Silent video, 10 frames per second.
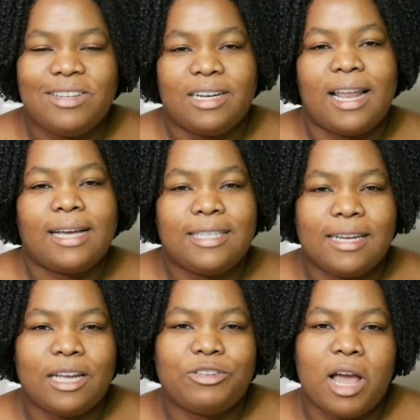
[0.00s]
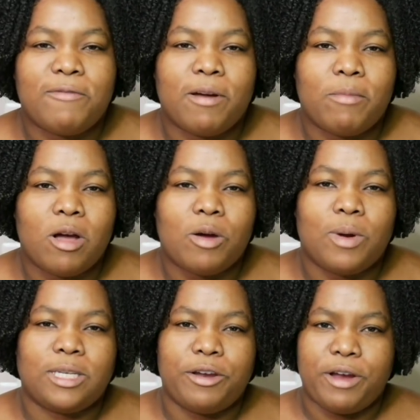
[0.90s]
So the next thing I tried from her
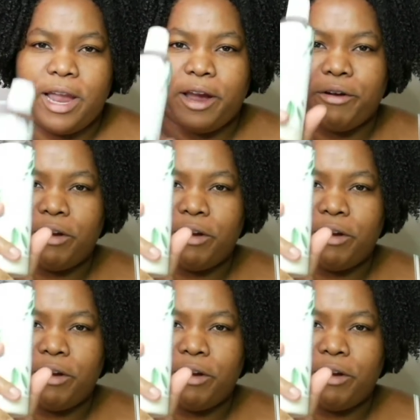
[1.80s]
was her hair